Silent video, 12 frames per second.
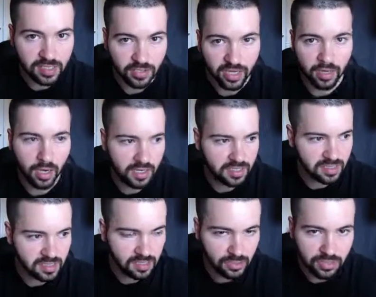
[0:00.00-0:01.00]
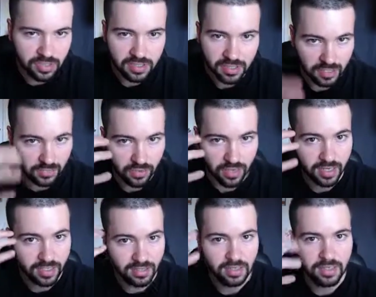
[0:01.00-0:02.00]
look at audience exclusions to give you
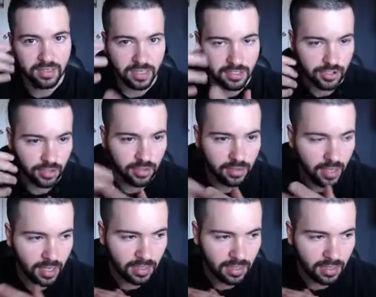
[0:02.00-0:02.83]
kind of get your